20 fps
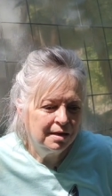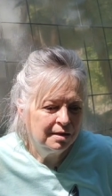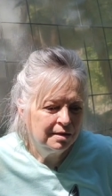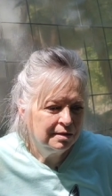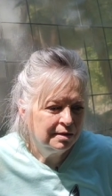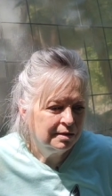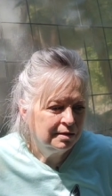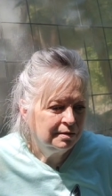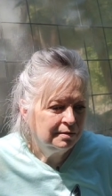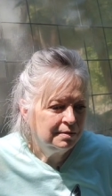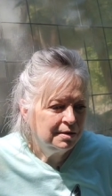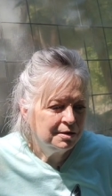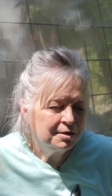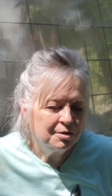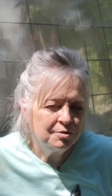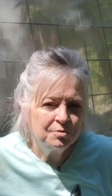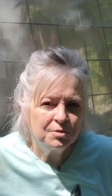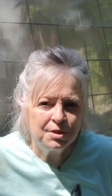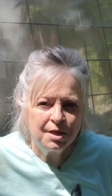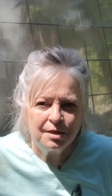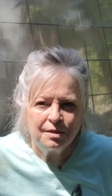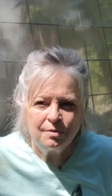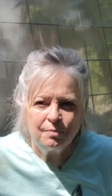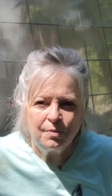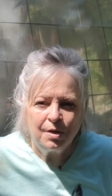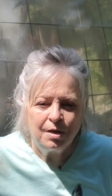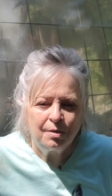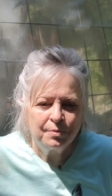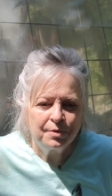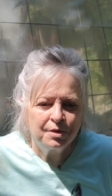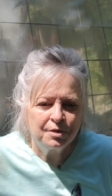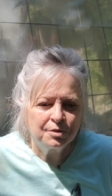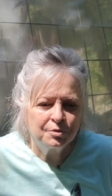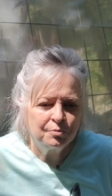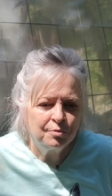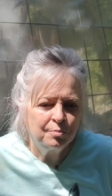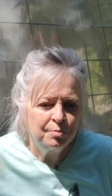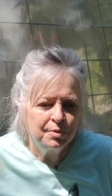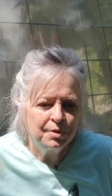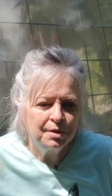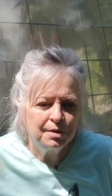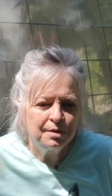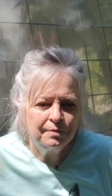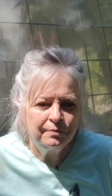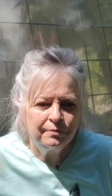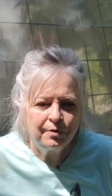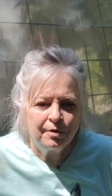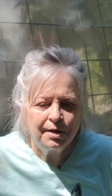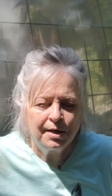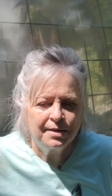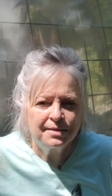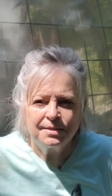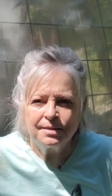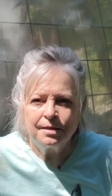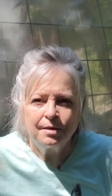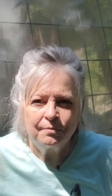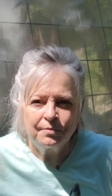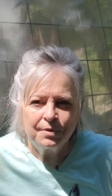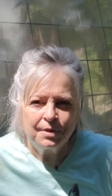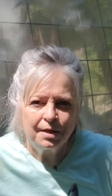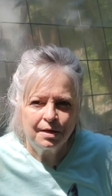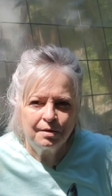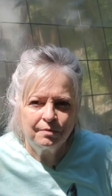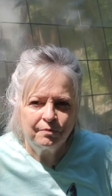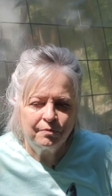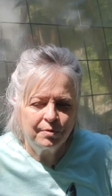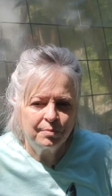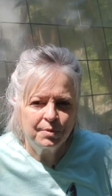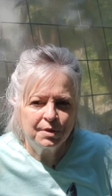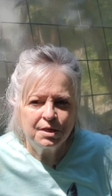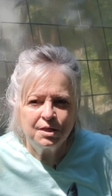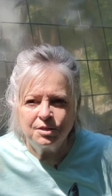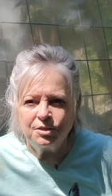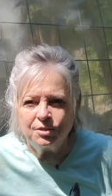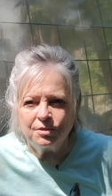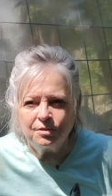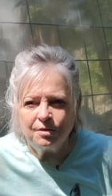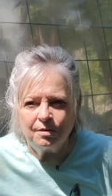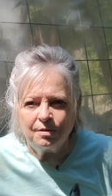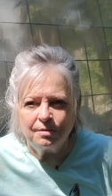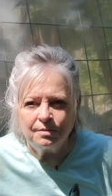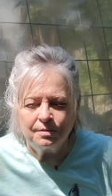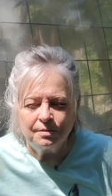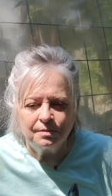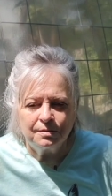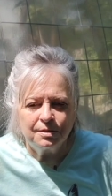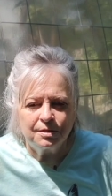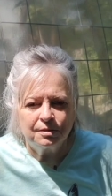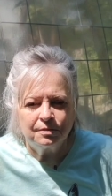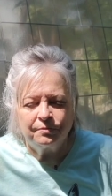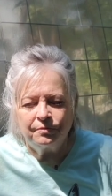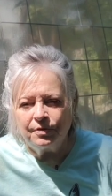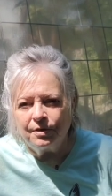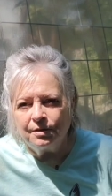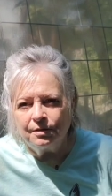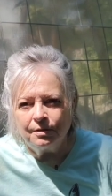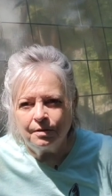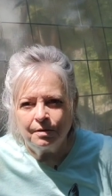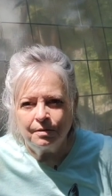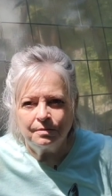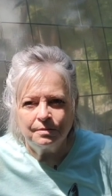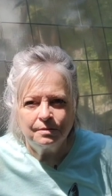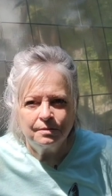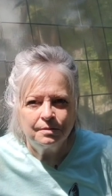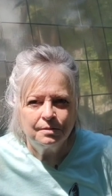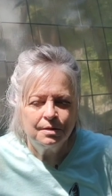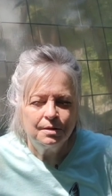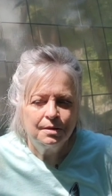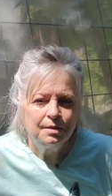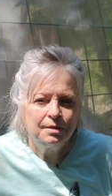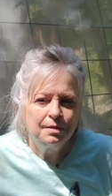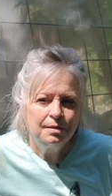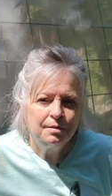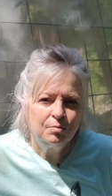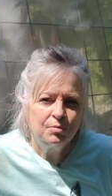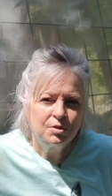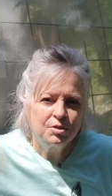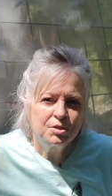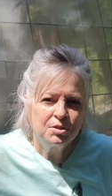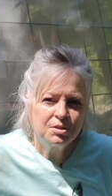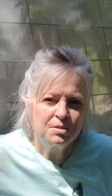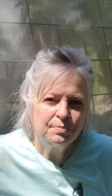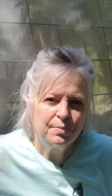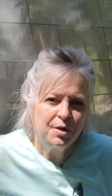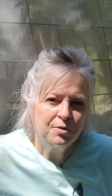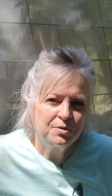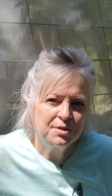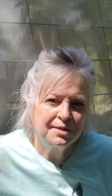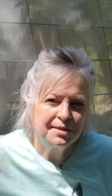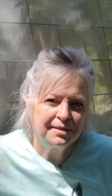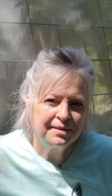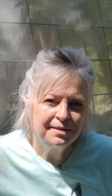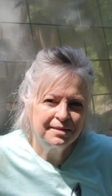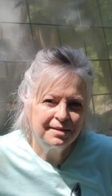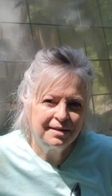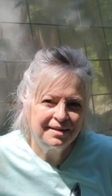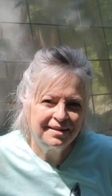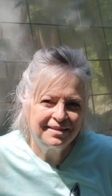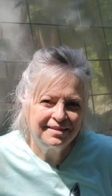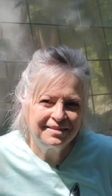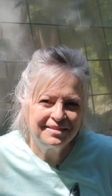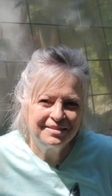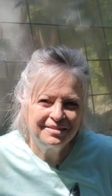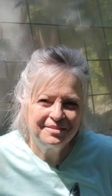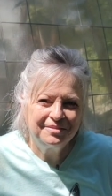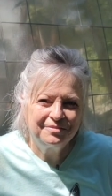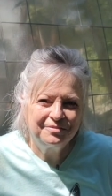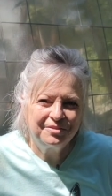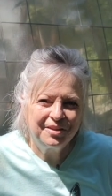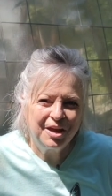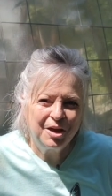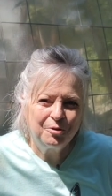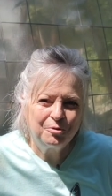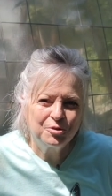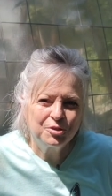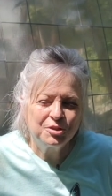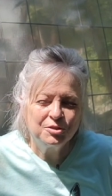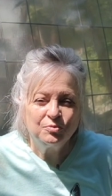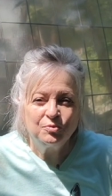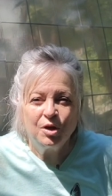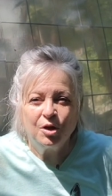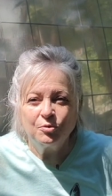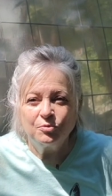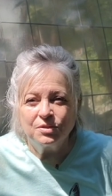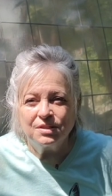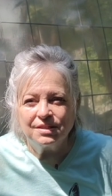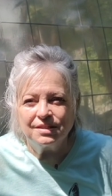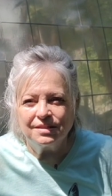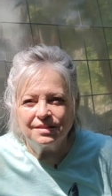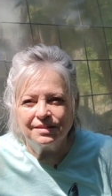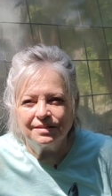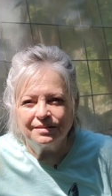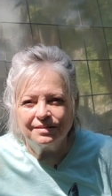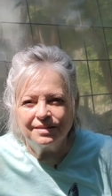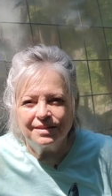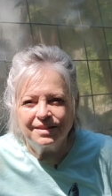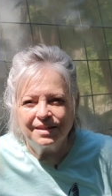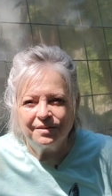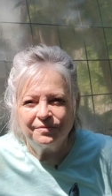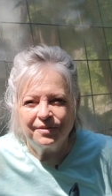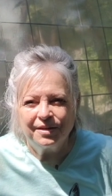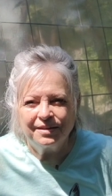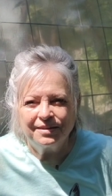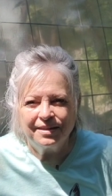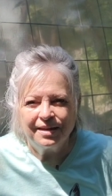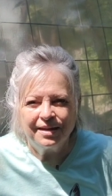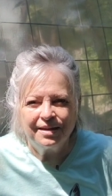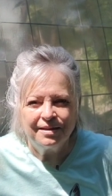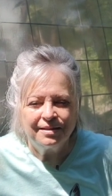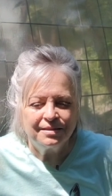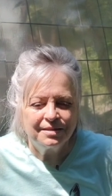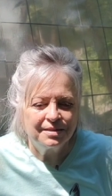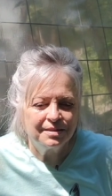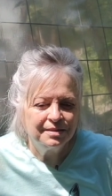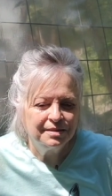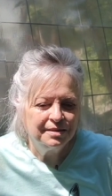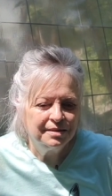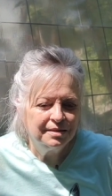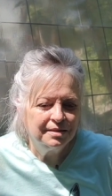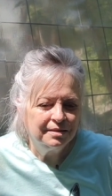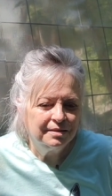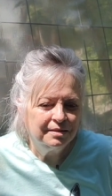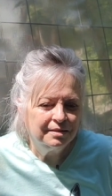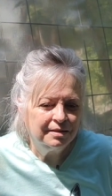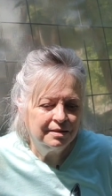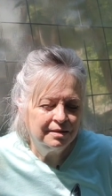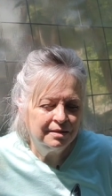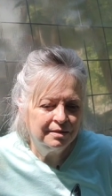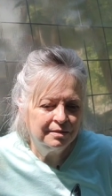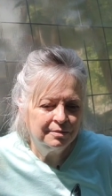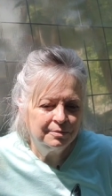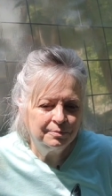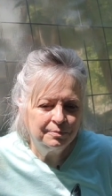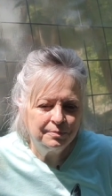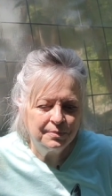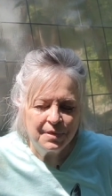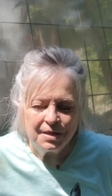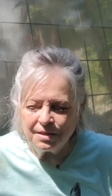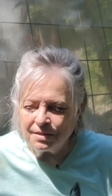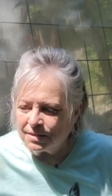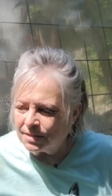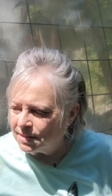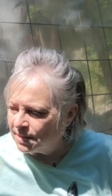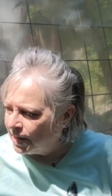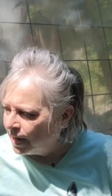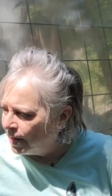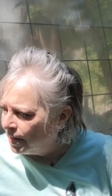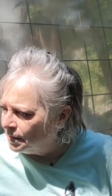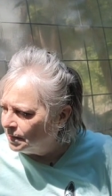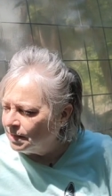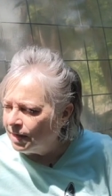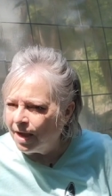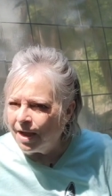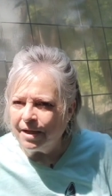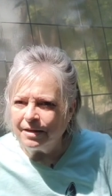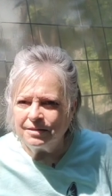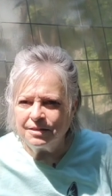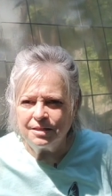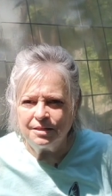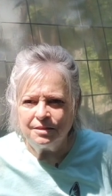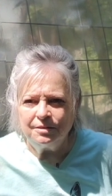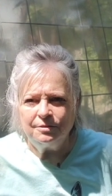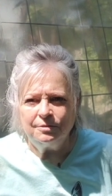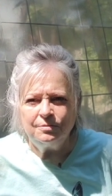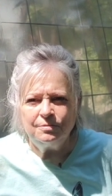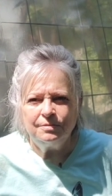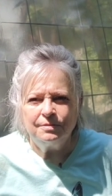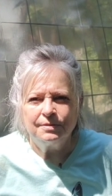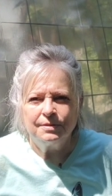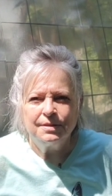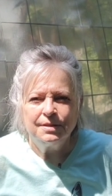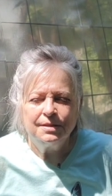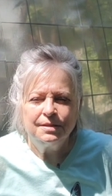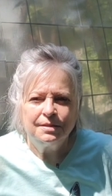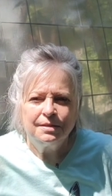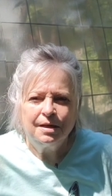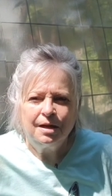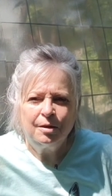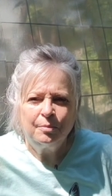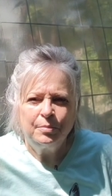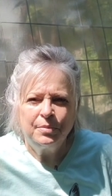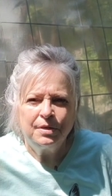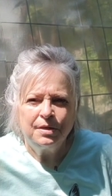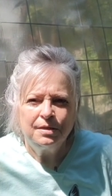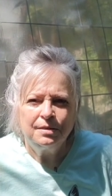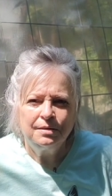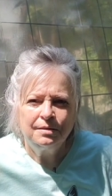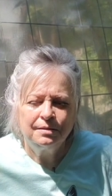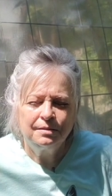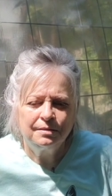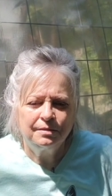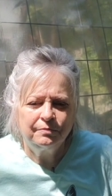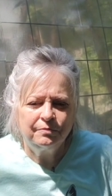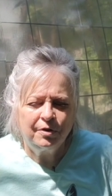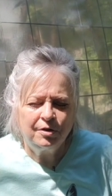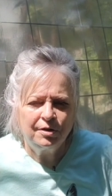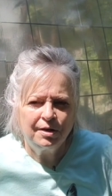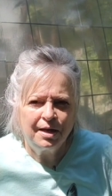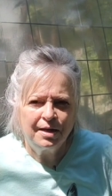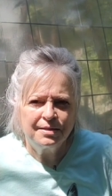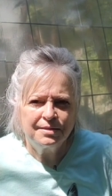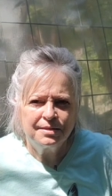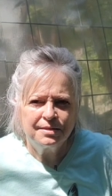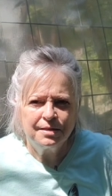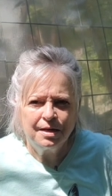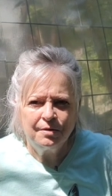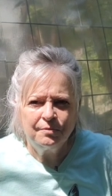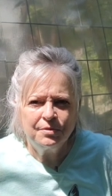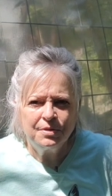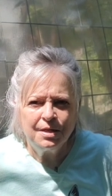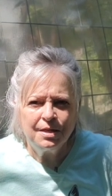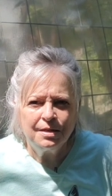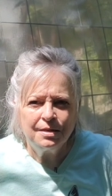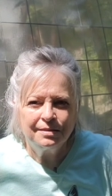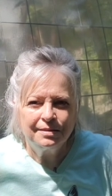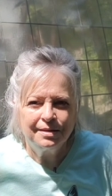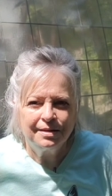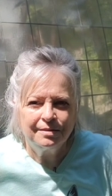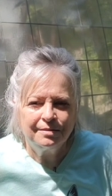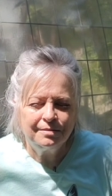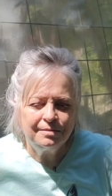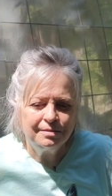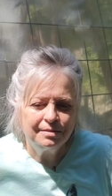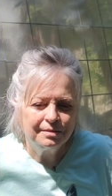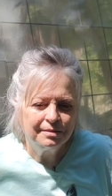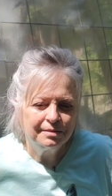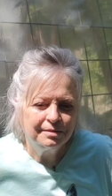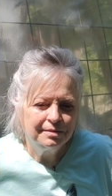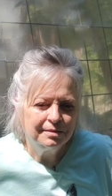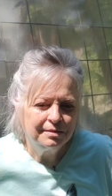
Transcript: And uh, it's going to take a while because we'll be fertilizing everything from the kitchen garden to the front garden, which is mostly uh, flowers and roses and stuff like that. Uh, inside the high tunnel, I'll be fertilizing everything in there.